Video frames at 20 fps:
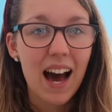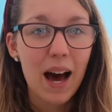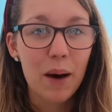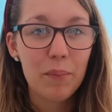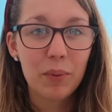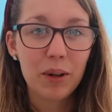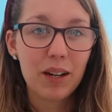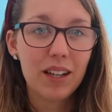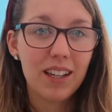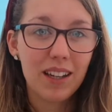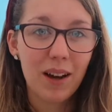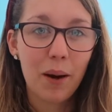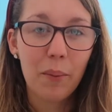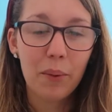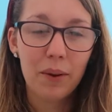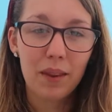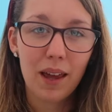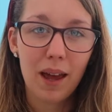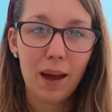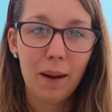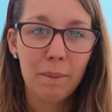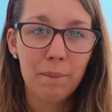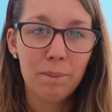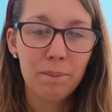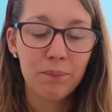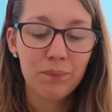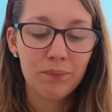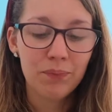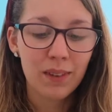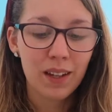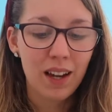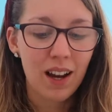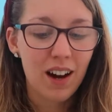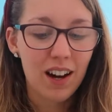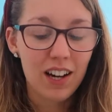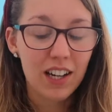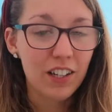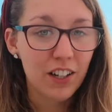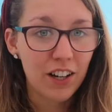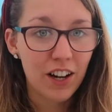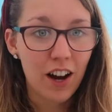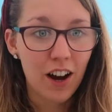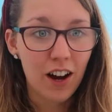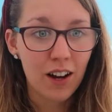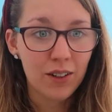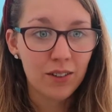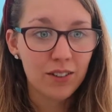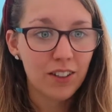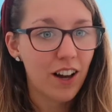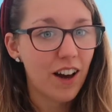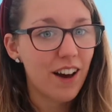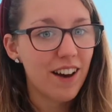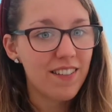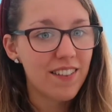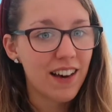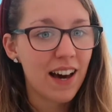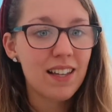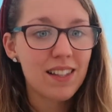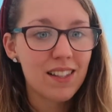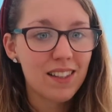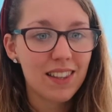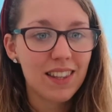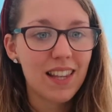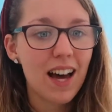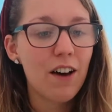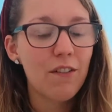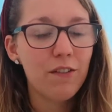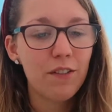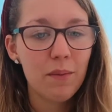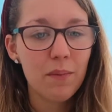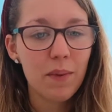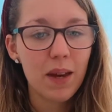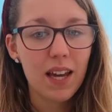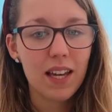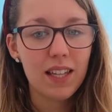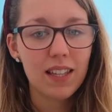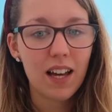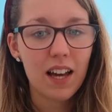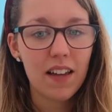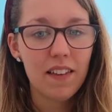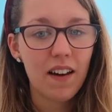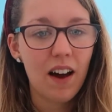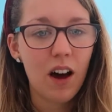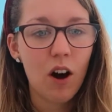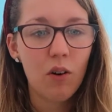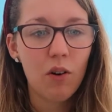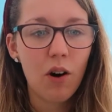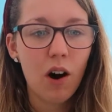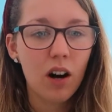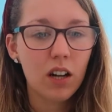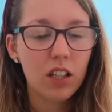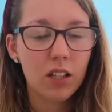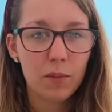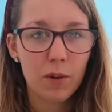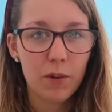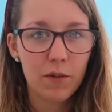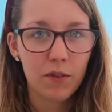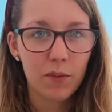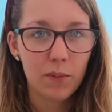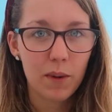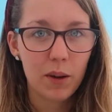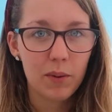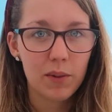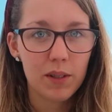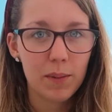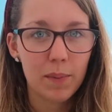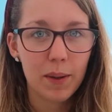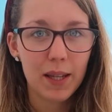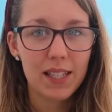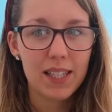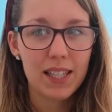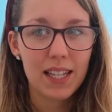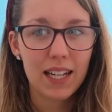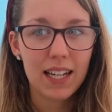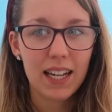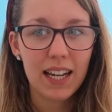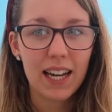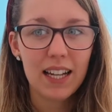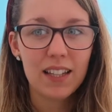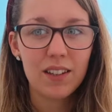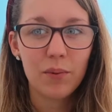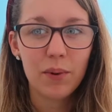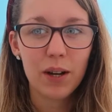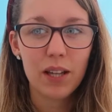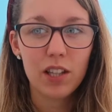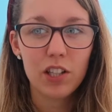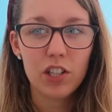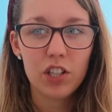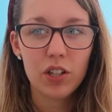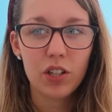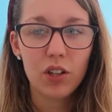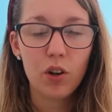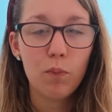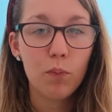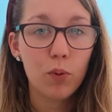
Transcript: and breaking up with him i don't know like that that for me like that whole argument for me was a bit silly and the way that she